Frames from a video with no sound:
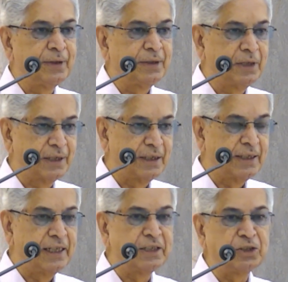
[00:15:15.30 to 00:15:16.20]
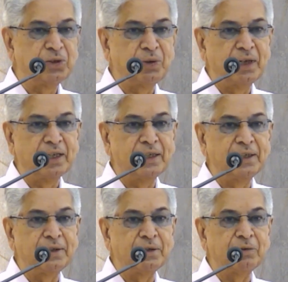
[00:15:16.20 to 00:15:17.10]
Dr. K.
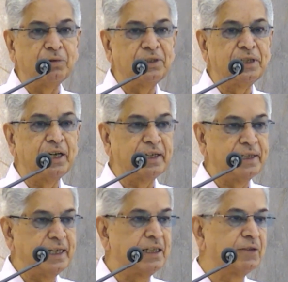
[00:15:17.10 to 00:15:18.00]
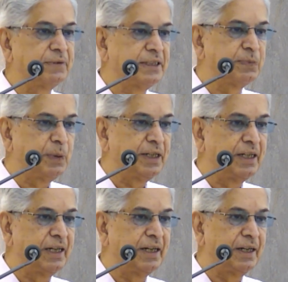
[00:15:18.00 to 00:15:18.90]
Kasturangan, who is the architect of this
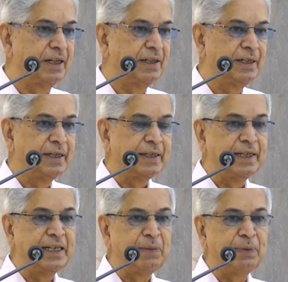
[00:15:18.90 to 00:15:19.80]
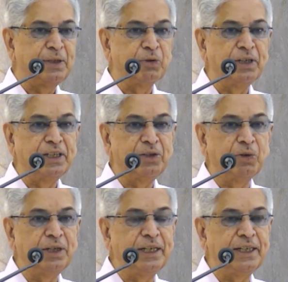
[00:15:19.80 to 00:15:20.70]
particular NEP
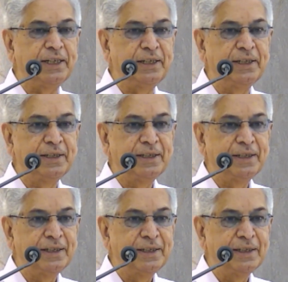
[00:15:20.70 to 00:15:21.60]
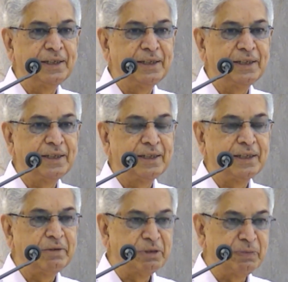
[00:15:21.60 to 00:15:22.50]
2030
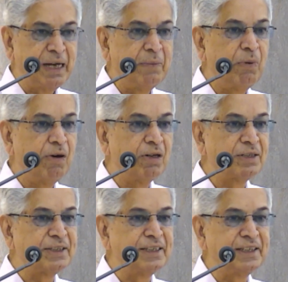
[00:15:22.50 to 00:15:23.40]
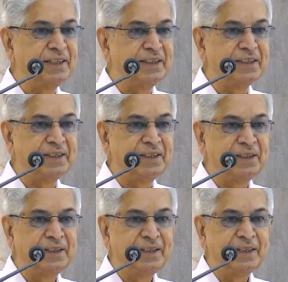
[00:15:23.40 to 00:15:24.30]
was my boss, and
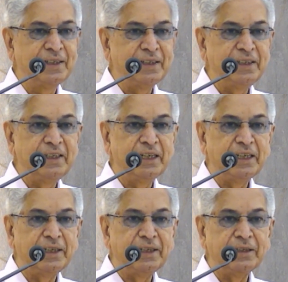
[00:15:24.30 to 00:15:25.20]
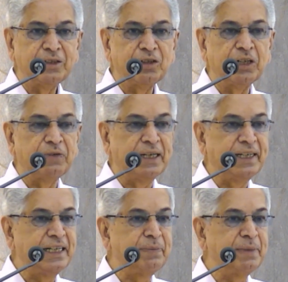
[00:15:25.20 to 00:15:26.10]
he sort of
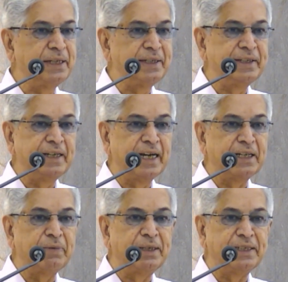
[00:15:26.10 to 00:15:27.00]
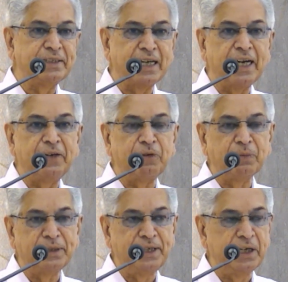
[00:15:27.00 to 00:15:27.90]
engaged me in the activities right from
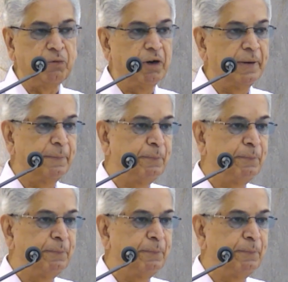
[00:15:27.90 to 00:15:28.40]
the day one.